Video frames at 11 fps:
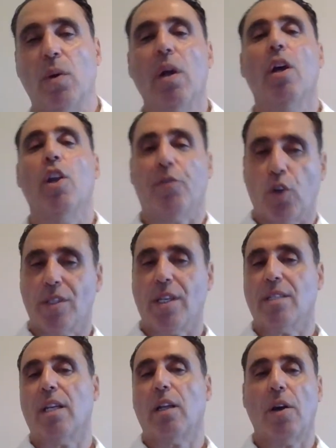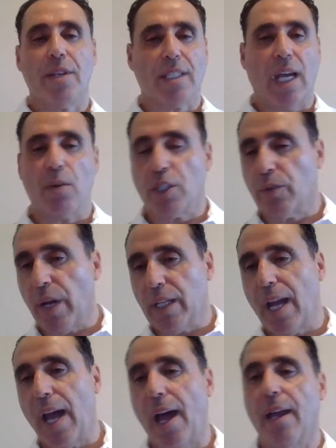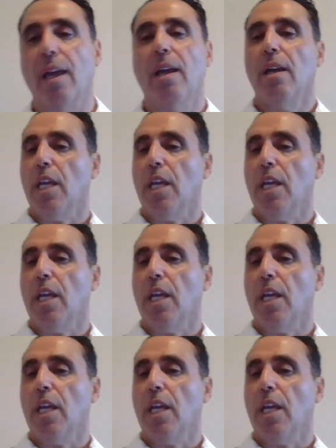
he? And of course, they said, oh, this guy was a great guy.